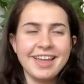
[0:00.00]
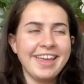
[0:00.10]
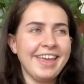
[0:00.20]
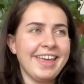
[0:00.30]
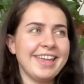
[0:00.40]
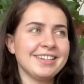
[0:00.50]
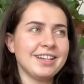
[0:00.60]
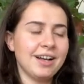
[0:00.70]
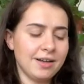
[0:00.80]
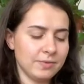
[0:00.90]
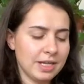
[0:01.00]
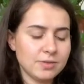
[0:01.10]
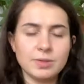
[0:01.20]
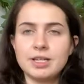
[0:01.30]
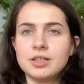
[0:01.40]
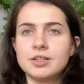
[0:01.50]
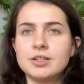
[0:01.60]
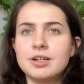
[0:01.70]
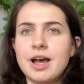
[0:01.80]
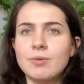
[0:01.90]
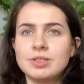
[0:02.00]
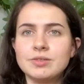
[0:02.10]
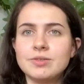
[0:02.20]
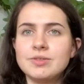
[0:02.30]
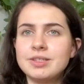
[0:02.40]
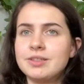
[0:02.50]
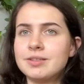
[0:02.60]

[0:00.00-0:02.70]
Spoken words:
And that's when I learned I wasn't using these